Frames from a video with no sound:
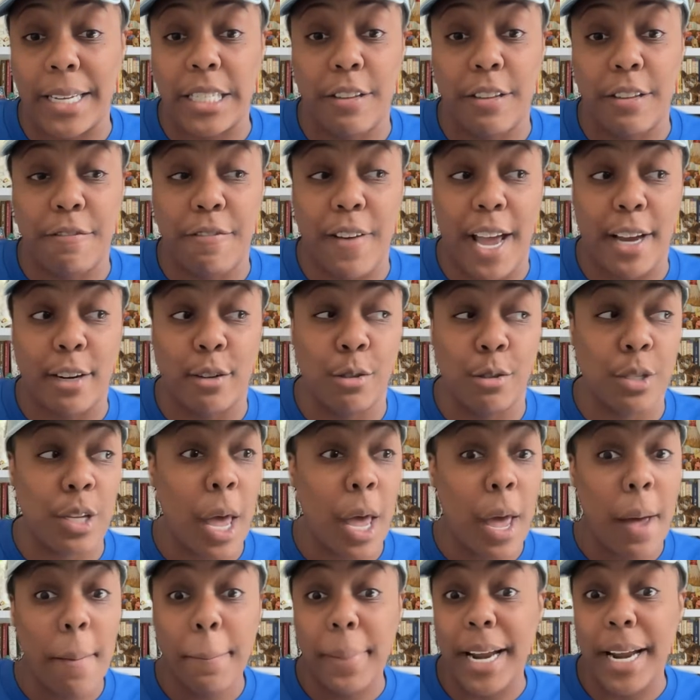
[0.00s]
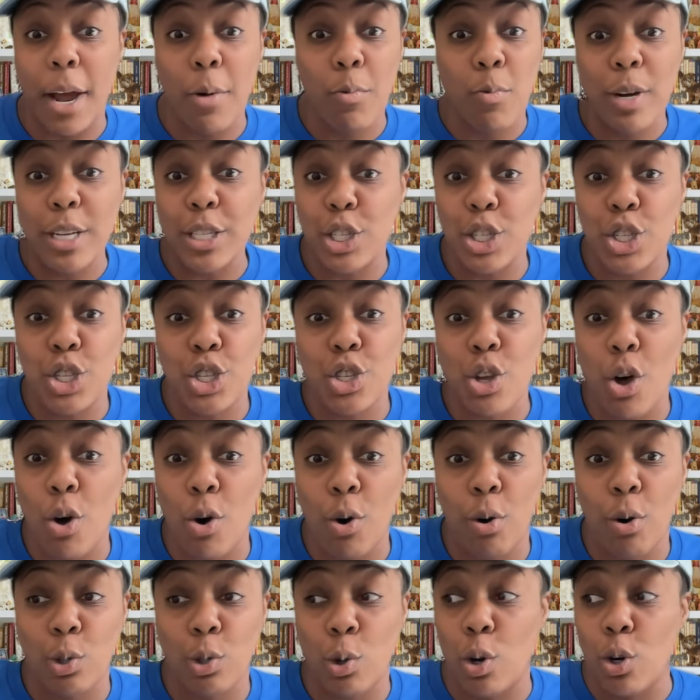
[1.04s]
the finals, but I wasn't
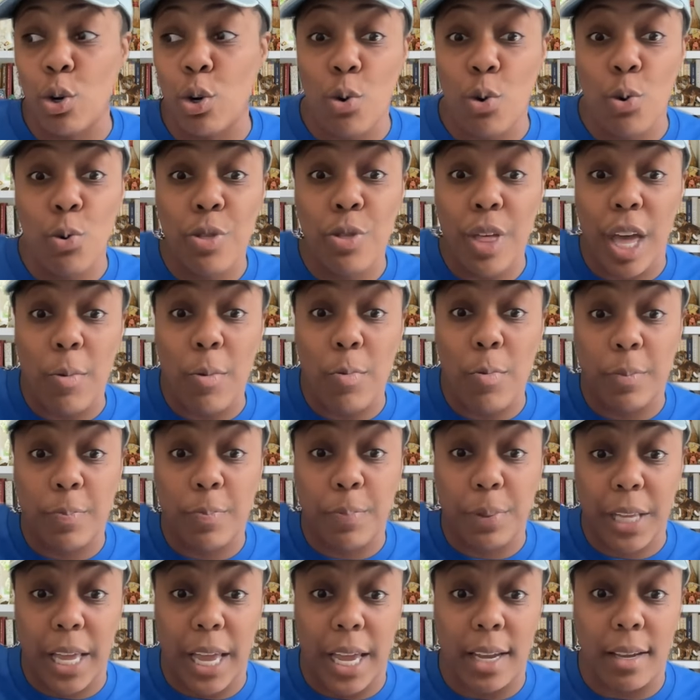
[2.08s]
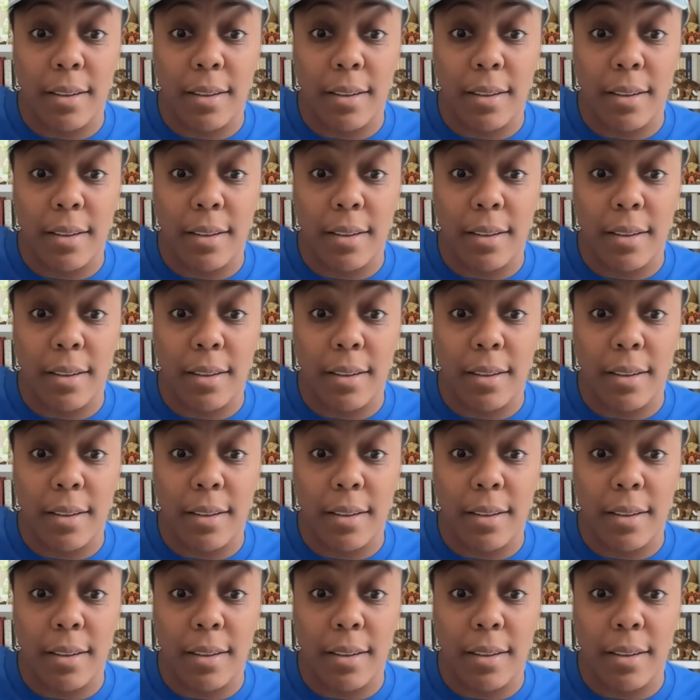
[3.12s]
sold on who they would play.